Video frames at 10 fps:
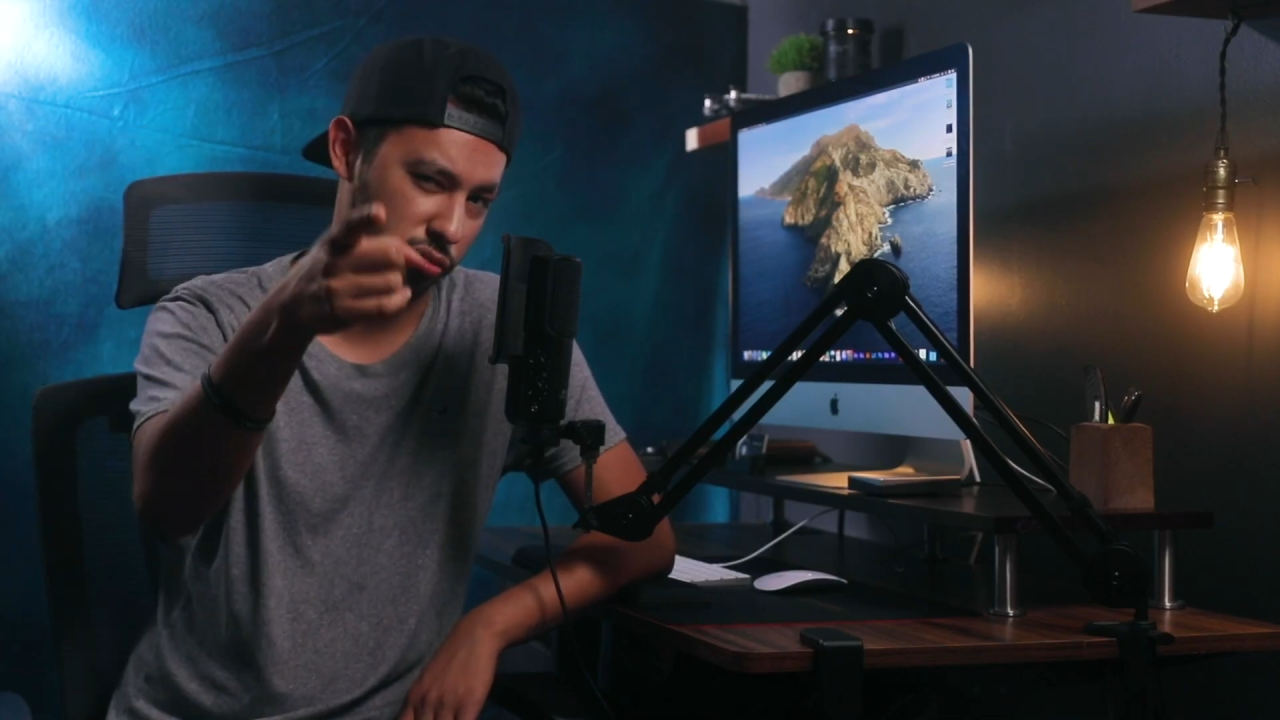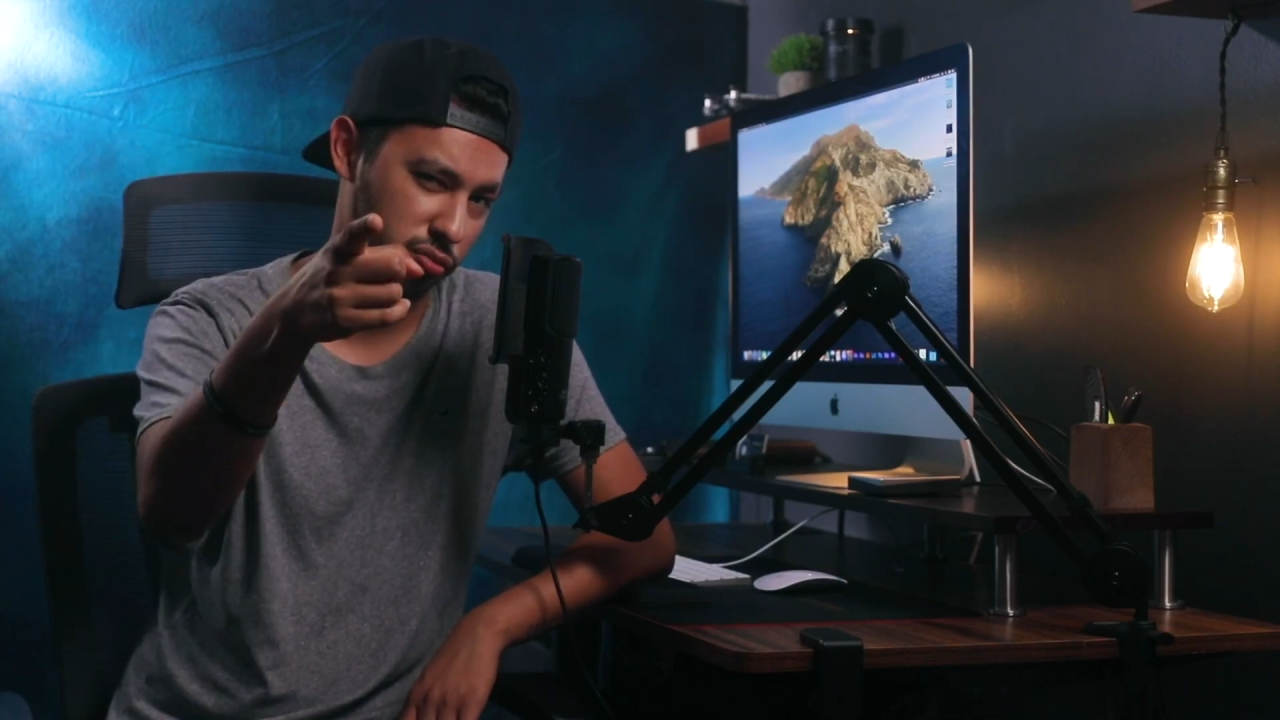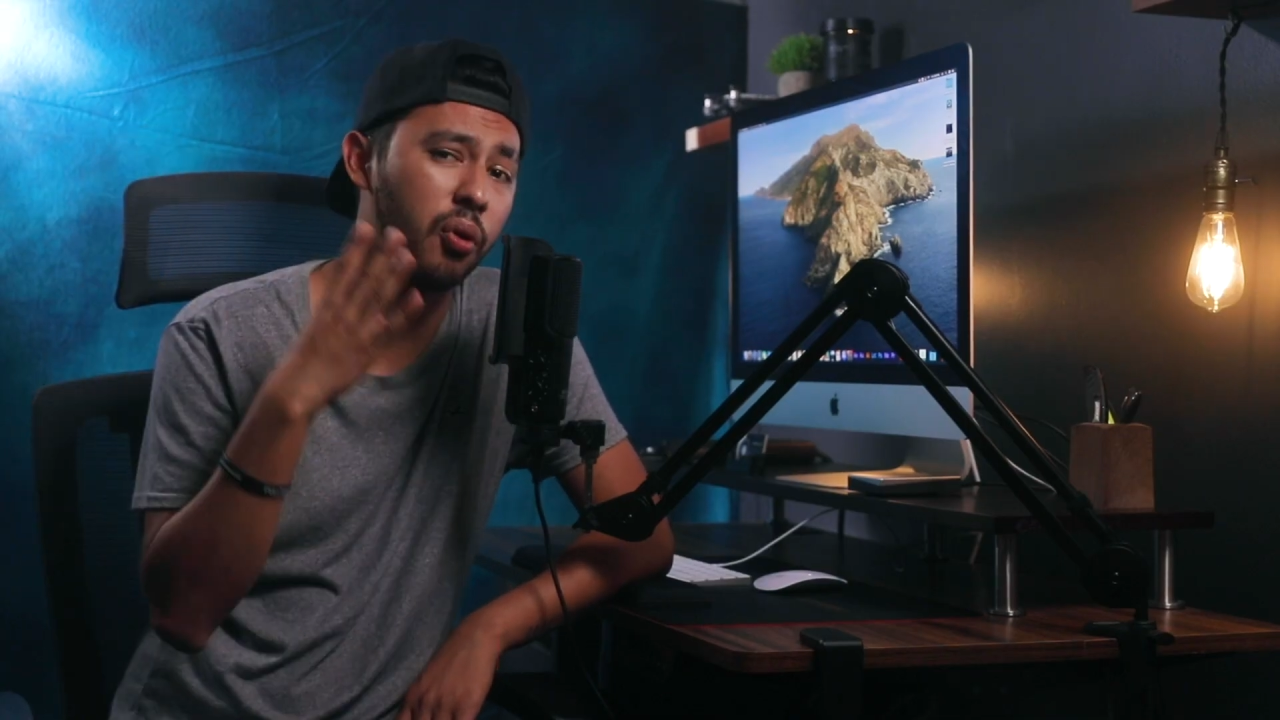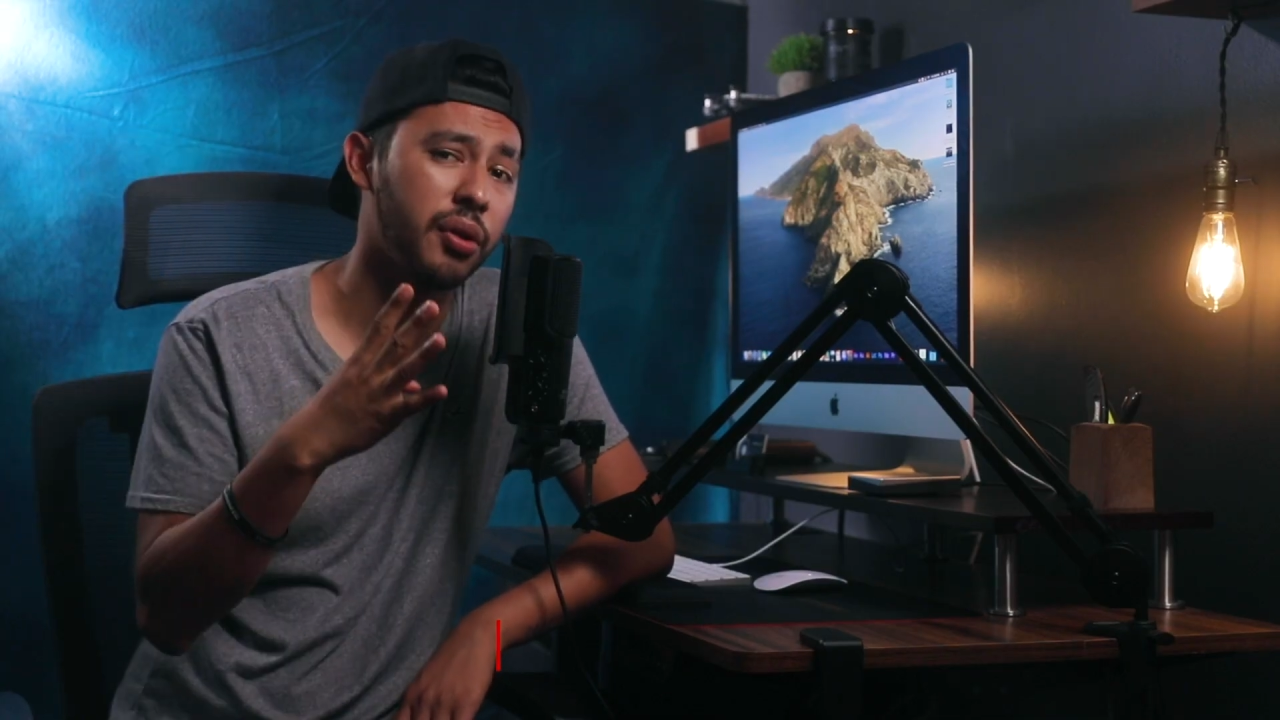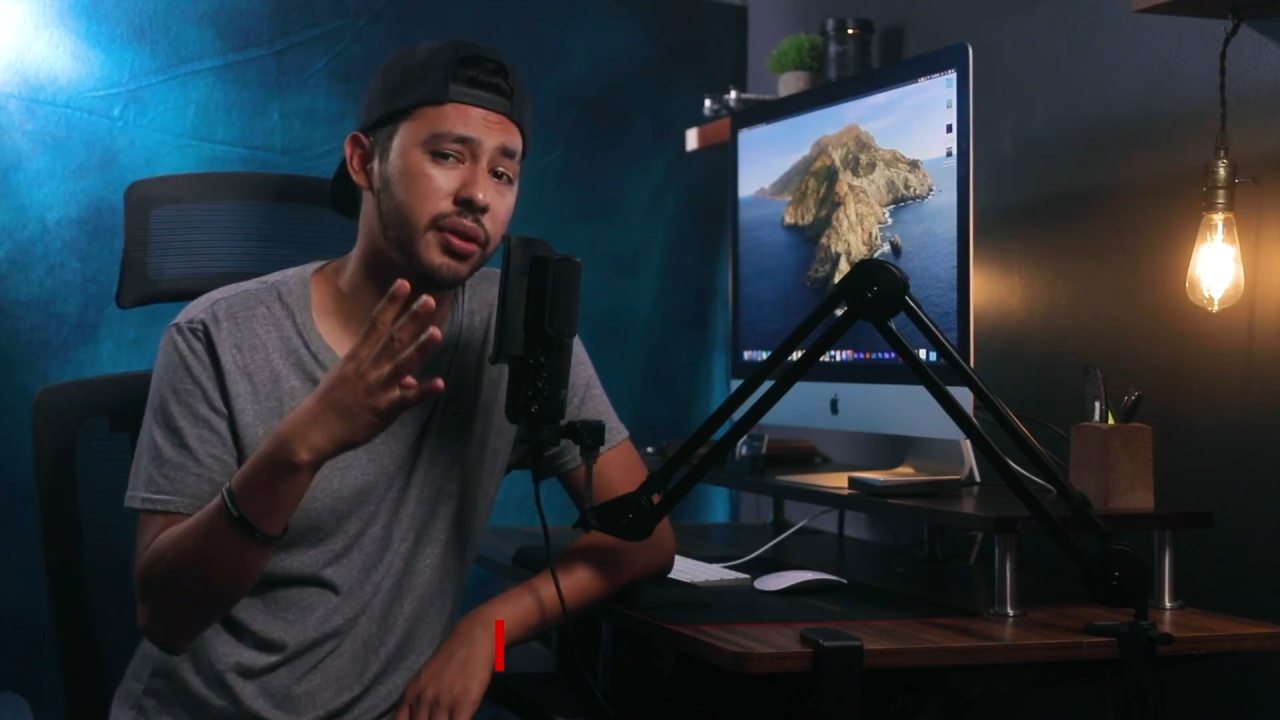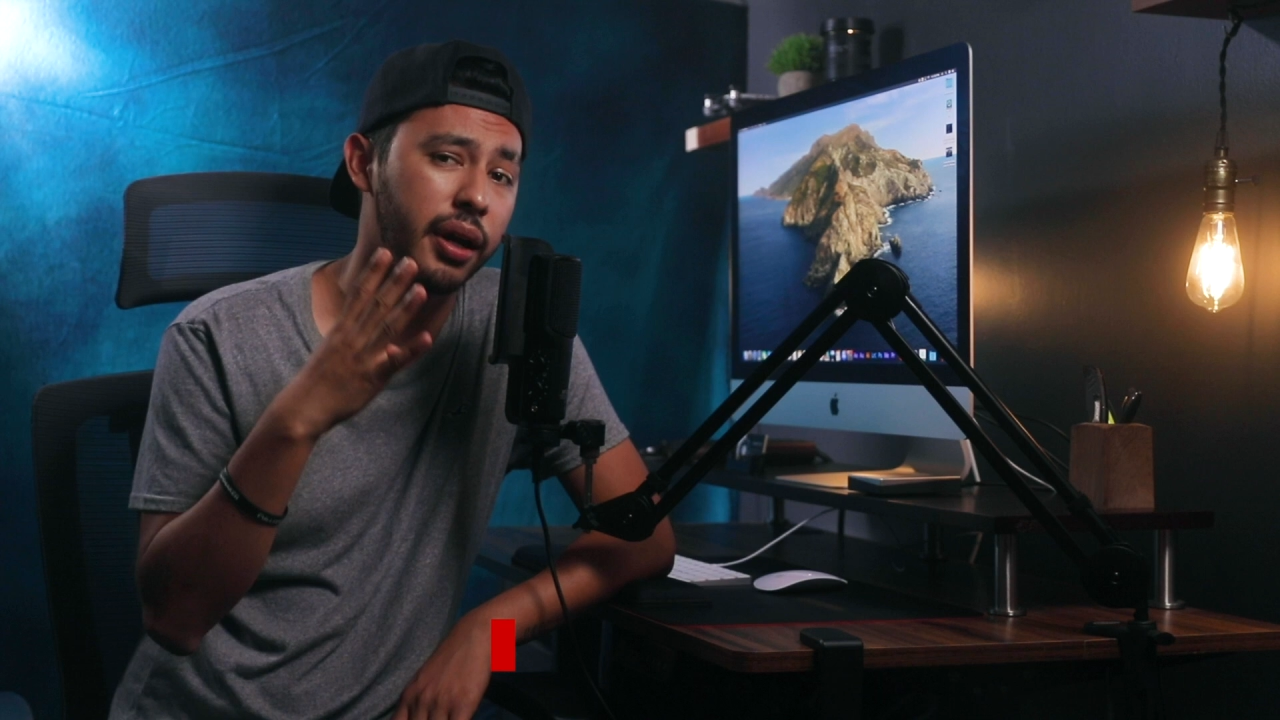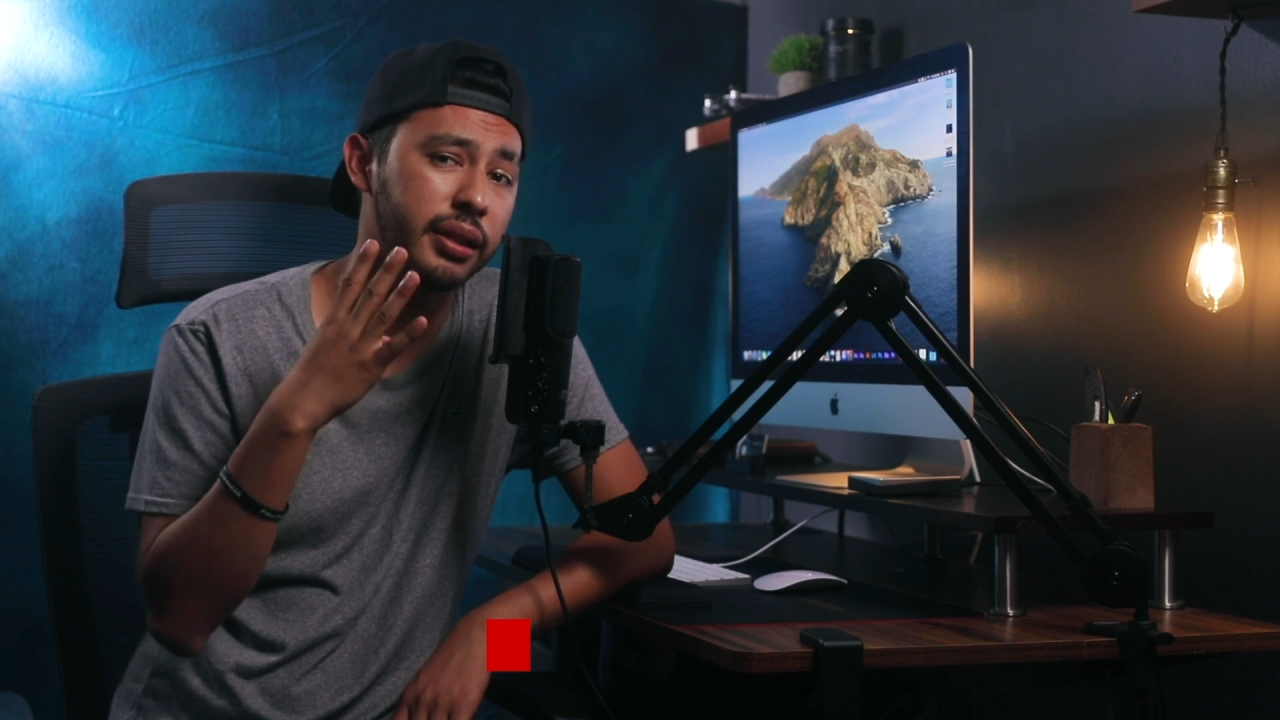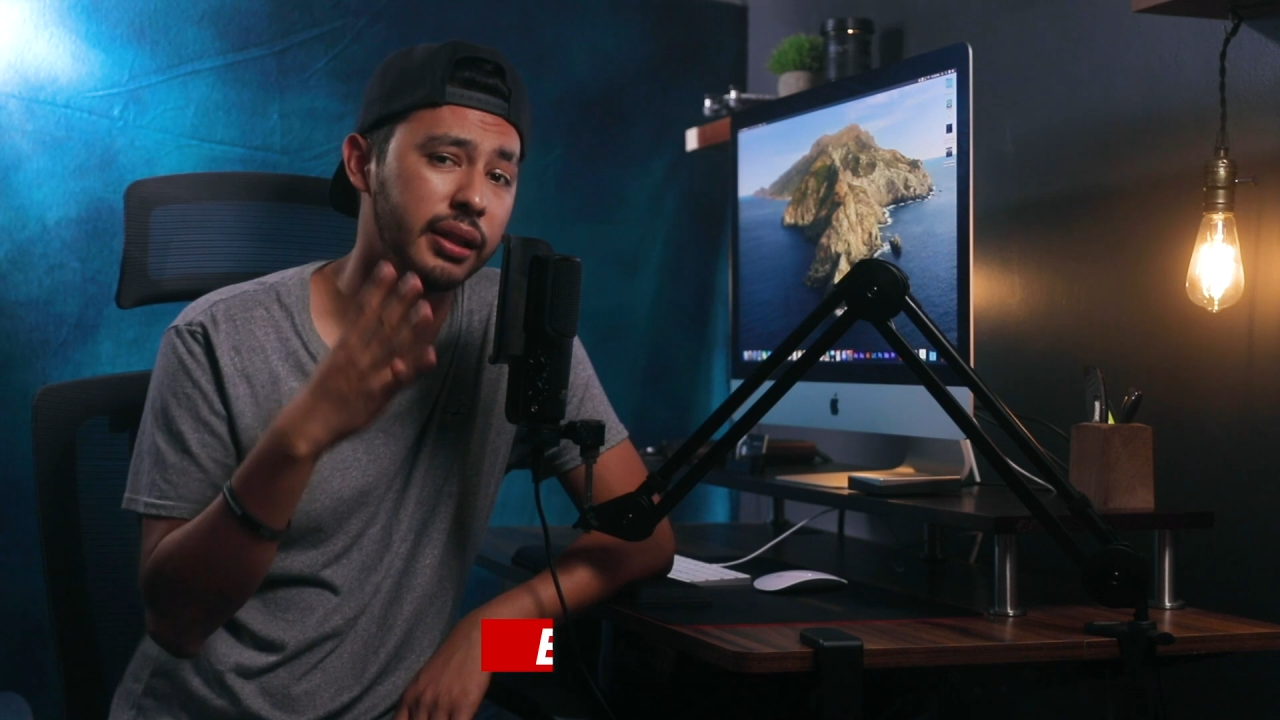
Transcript: Fourth on the